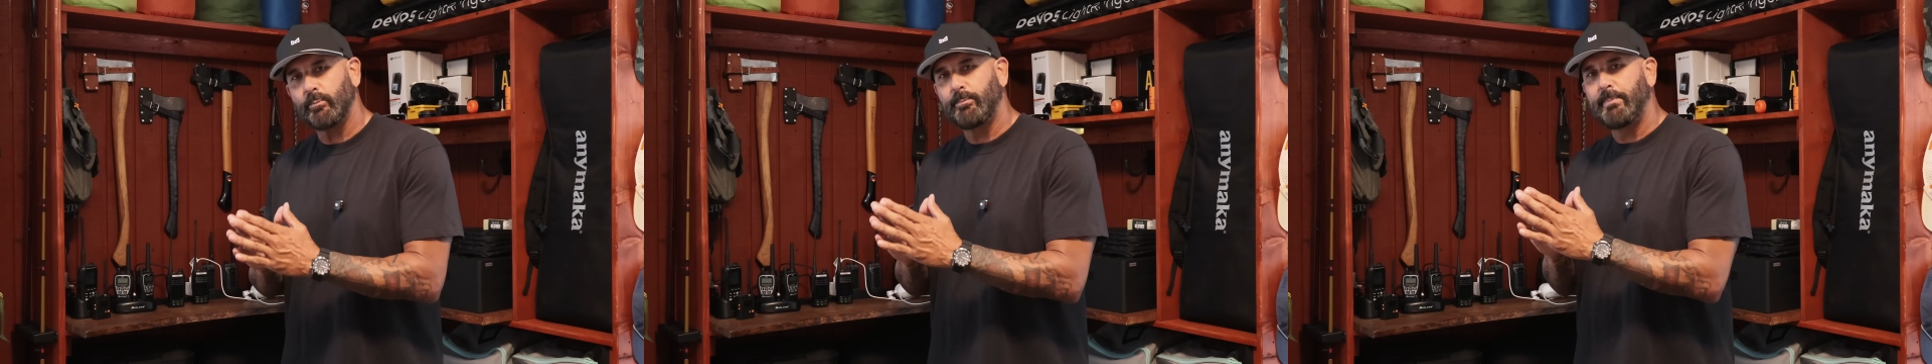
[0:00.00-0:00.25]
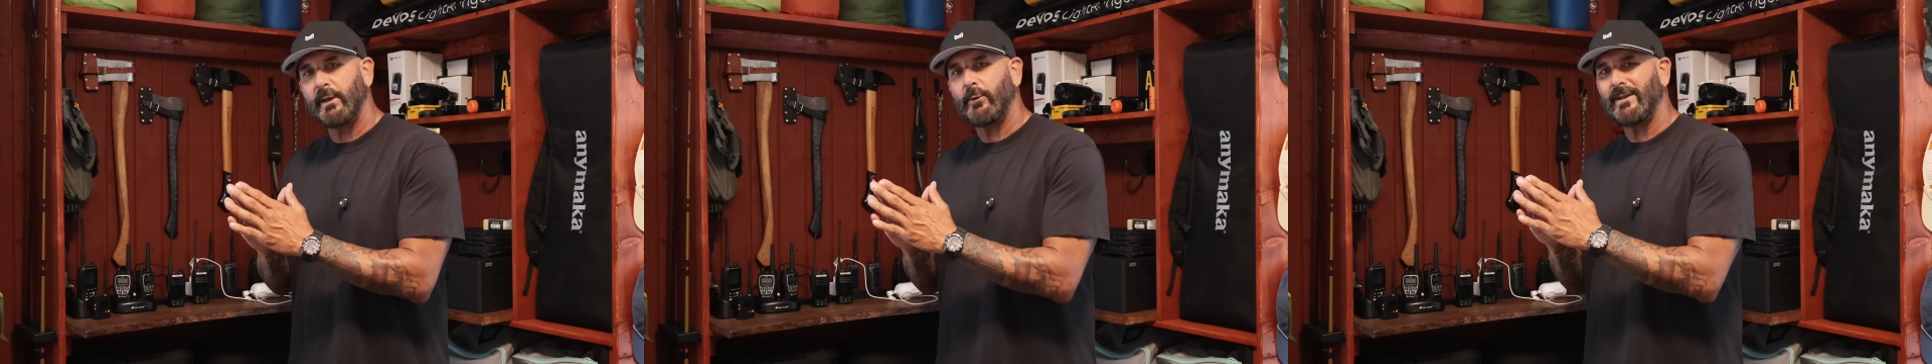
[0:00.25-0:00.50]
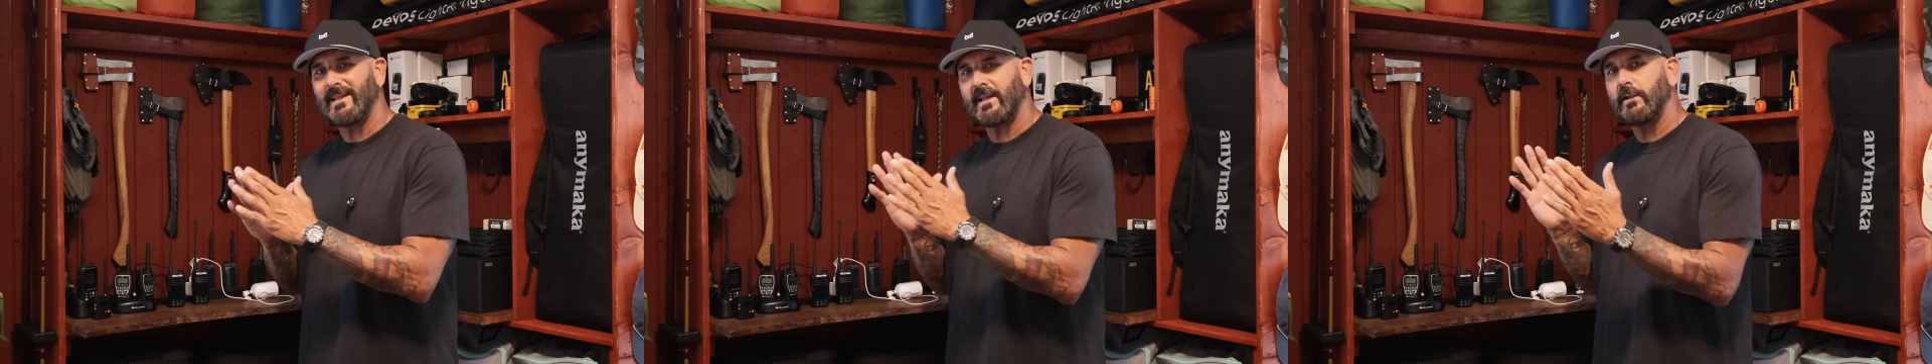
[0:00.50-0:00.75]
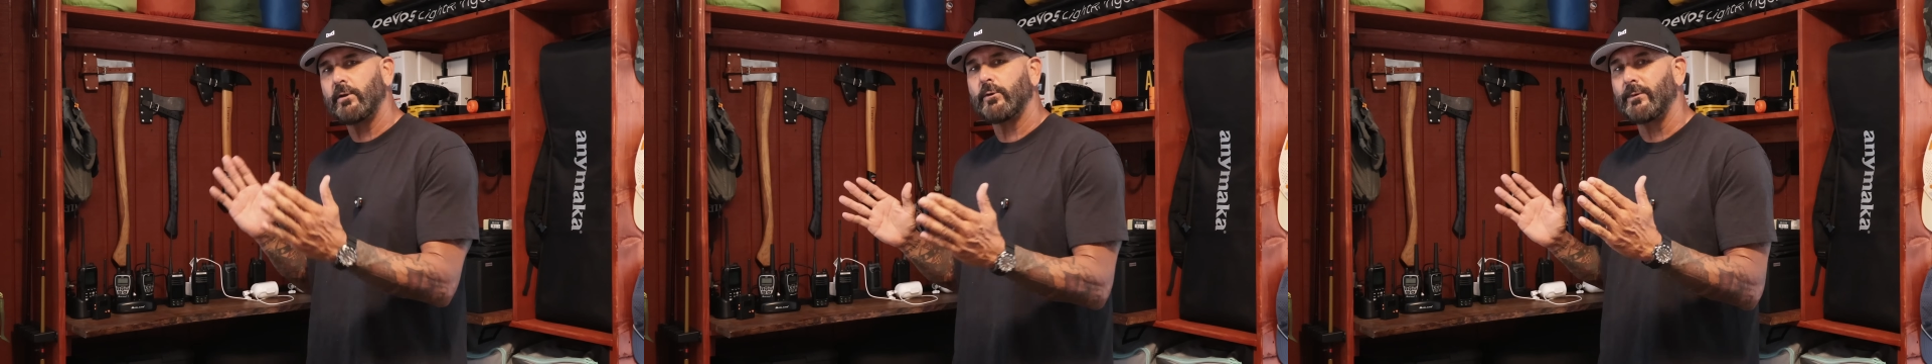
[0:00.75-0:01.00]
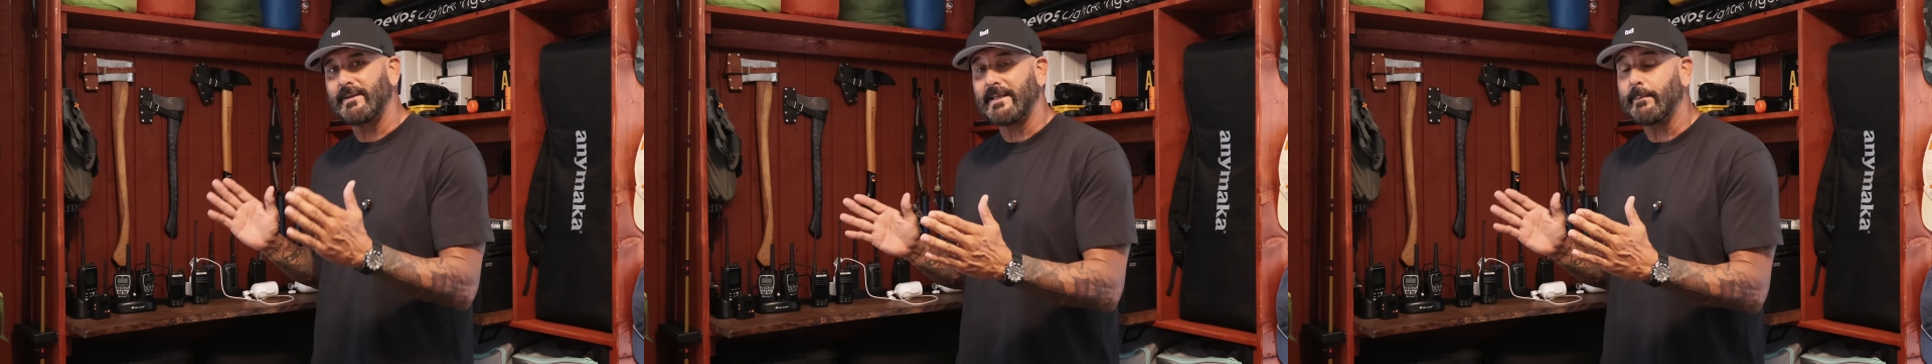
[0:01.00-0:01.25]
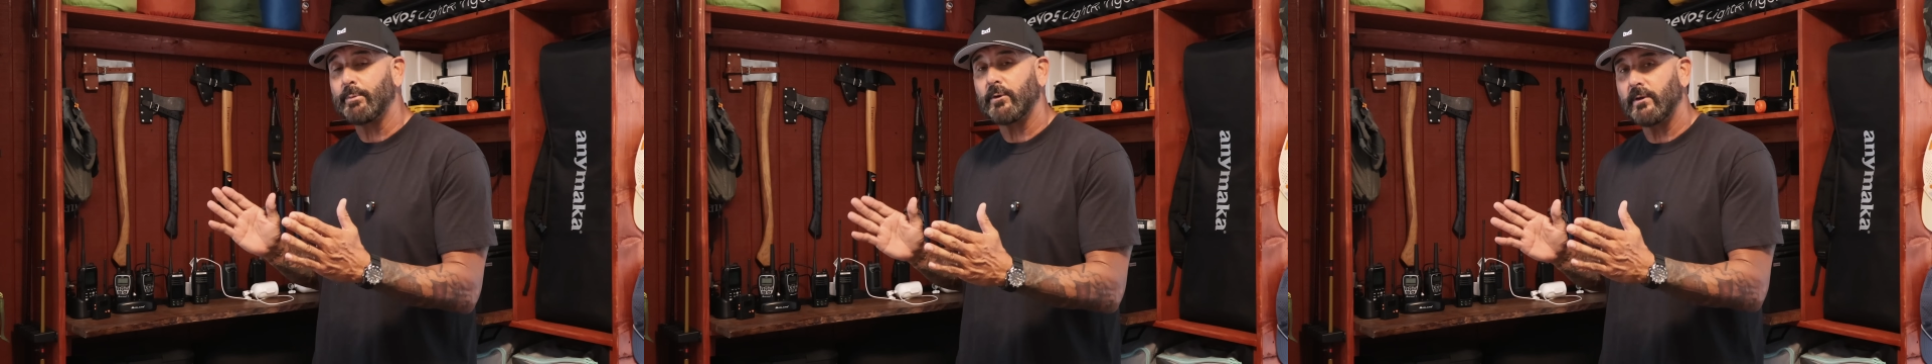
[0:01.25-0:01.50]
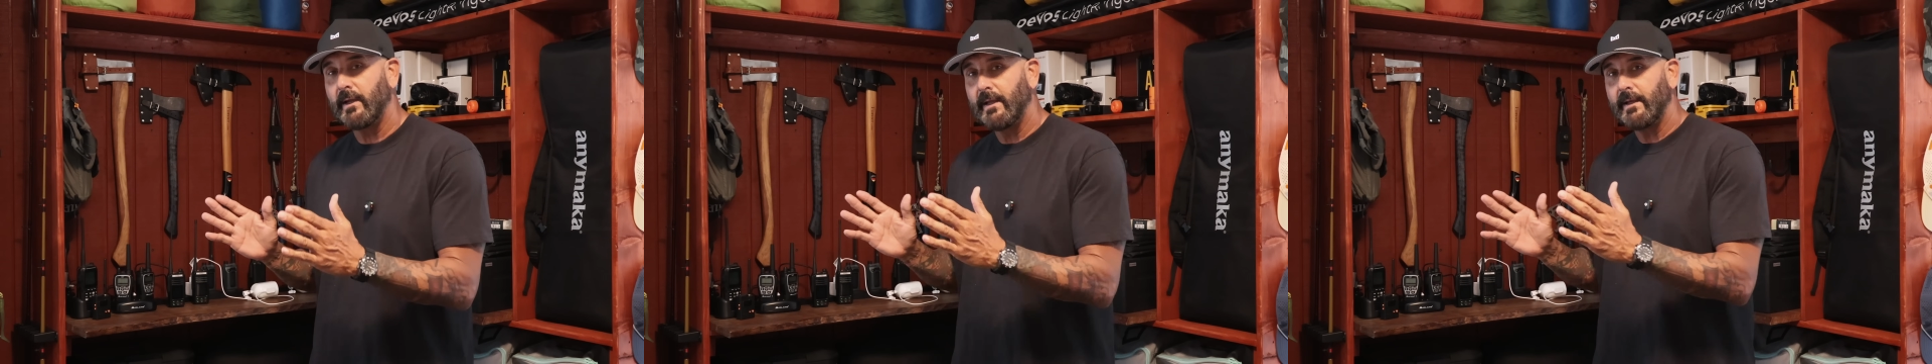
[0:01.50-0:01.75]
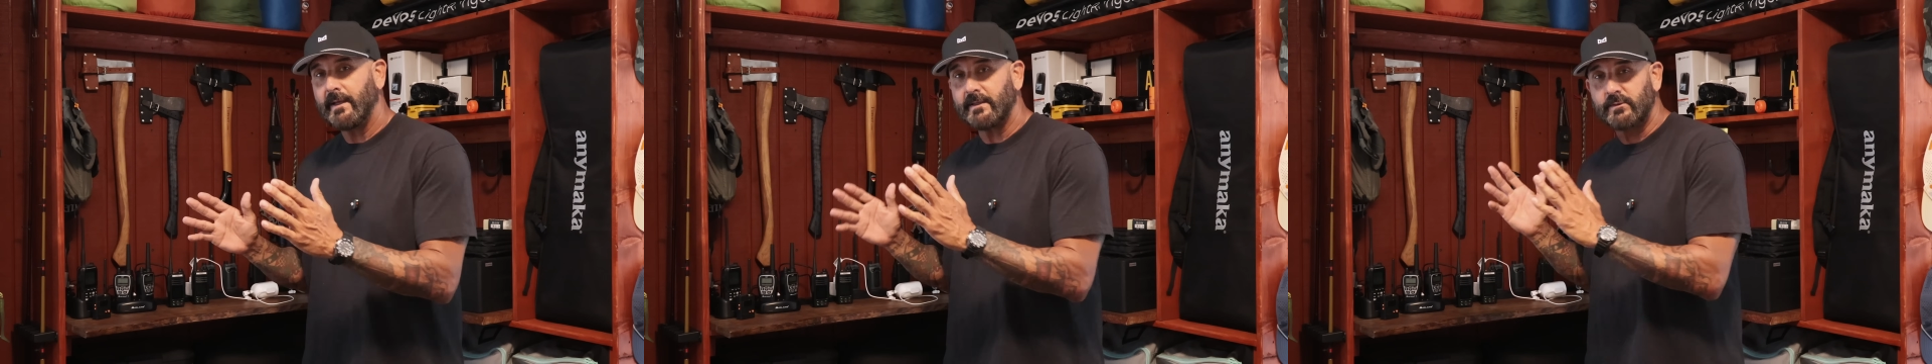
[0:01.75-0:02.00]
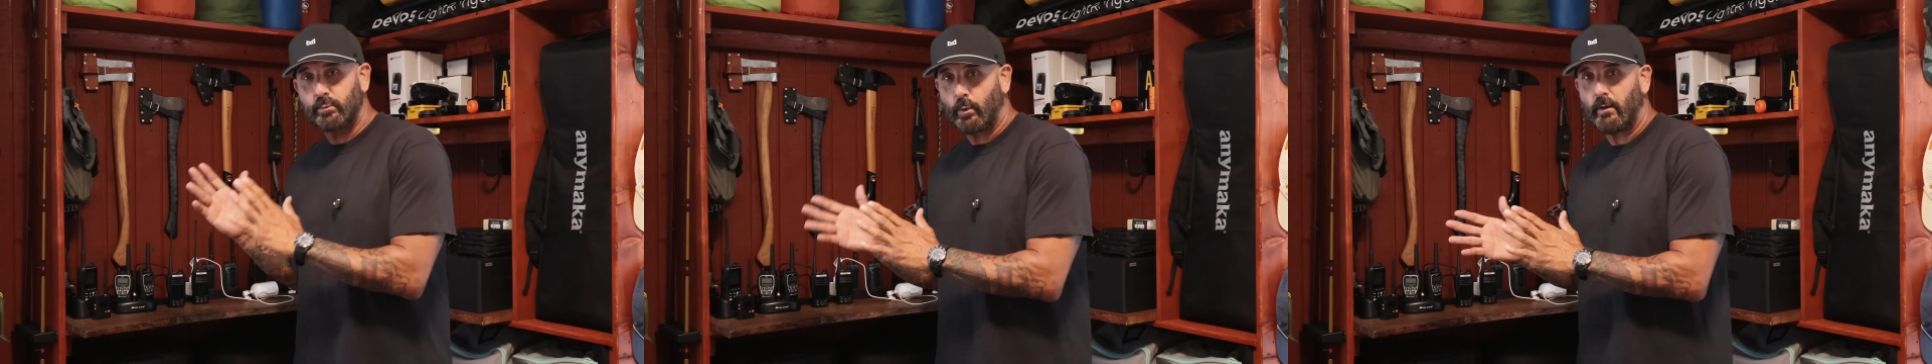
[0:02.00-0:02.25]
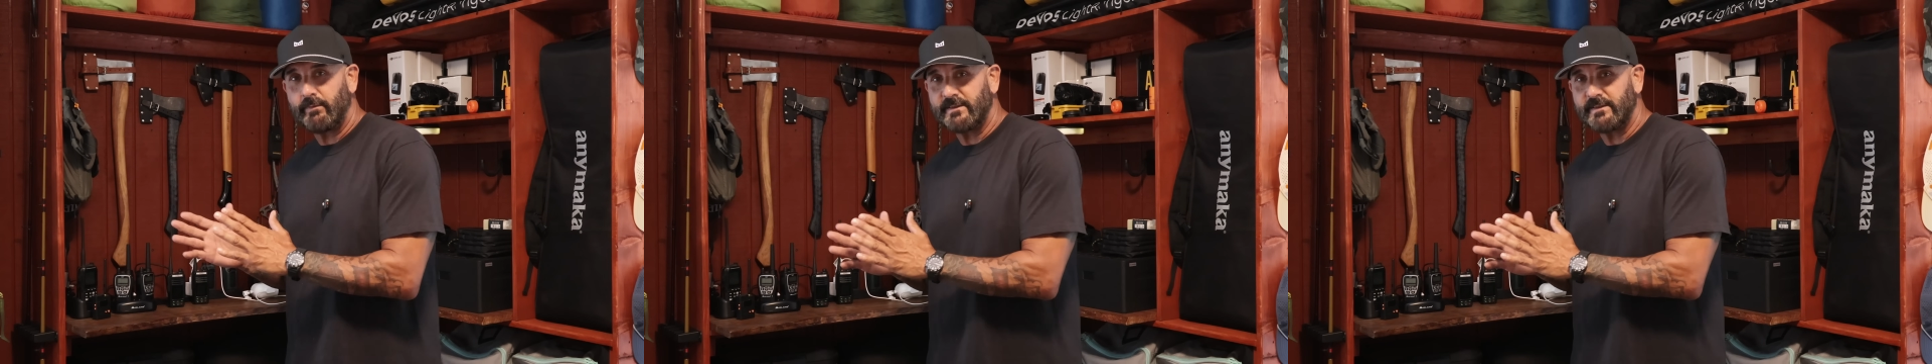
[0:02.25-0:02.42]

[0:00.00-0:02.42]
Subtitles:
build it a little deeper. It's 12